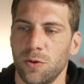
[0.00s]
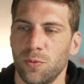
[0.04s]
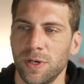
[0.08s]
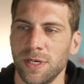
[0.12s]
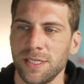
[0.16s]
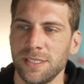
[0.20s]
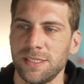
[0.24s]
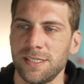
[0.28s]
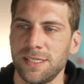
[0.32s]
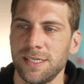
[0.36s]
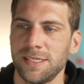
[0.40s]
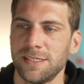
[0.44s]

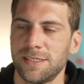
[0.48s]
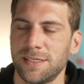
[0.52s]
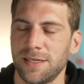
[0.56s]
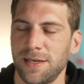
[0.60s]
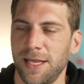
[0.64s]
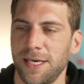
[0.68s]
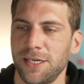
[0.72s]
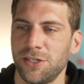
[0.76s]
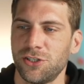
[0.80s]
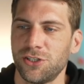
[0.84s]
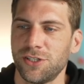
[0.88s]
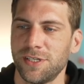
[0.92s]
once the
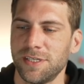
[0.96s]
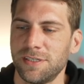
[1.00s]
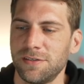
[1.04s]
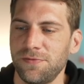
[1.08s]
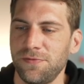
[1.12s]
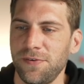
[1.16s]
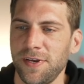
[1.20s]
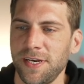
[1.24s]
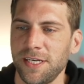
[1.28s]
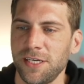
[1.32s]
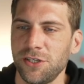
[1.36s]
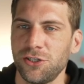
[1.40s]
installation
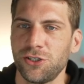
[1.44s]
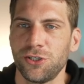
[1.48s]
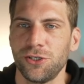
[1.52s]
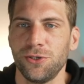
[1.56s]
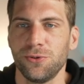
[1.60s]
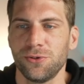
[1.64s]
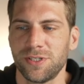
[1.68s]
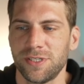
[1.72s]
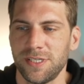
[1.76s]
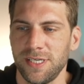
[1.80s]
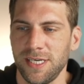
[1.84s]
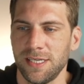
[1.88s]
is finished
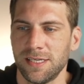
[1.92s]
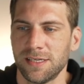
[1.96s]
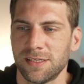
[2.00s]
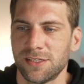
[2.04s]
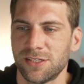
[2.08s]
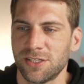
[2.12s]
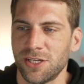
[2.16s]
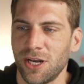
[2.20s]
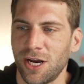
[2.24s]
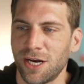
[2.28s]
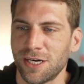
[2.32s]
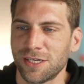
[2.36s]
you see the
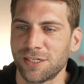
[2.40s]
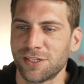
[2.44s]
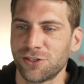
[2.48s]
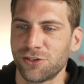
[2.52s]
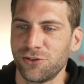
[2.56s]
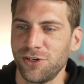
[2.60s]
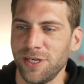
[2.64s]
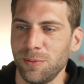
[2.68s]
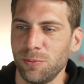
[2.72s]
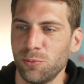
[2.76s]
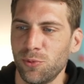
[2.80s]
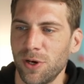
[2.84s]
start
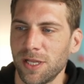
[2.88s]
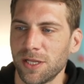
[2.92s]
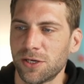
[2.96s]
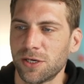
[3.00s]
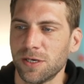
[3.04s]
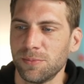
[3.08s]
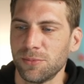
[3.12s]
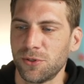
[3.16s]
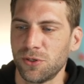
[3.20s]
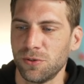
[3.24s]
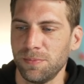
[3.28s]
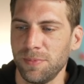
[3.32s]
screen
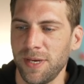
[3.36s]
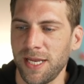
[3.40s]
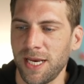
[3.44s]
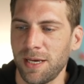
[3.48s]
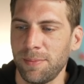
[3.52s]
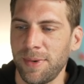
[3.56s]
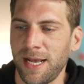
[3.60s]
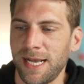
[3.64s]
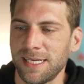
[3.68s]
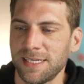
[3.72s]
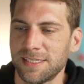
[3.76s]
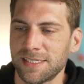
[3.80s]
welcome to
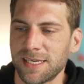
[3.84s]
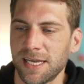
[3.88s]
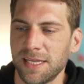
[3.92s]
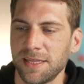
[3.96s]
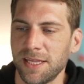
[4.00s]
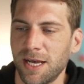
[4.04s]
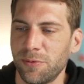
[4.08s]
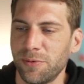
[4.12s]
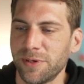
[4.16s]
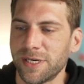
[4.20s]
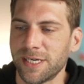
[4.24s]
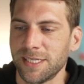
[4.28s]
metamask
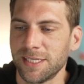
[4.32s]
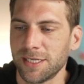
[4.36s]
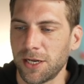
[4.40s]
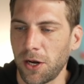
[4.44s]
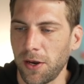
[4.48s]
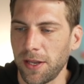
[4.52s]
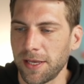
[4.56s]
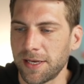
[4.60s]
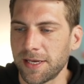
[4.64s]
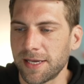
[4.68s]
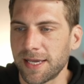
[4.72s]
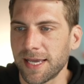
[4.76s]
and now we can
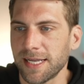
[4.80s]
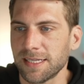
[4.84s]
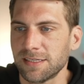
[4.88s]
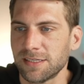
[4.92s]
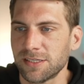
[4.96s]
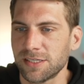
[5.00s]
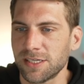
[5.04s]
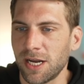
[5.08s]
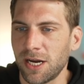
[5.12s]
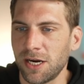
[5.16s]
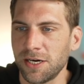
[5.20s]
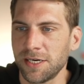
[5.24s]
click
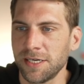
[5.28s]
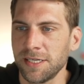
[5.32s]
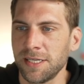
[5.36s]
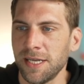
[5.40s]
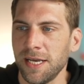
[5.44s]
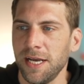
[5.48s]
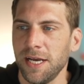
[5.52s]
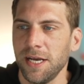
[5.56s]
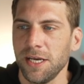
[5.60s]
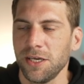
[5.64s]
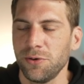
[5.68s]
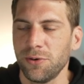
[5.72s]
get
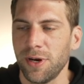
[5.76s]
started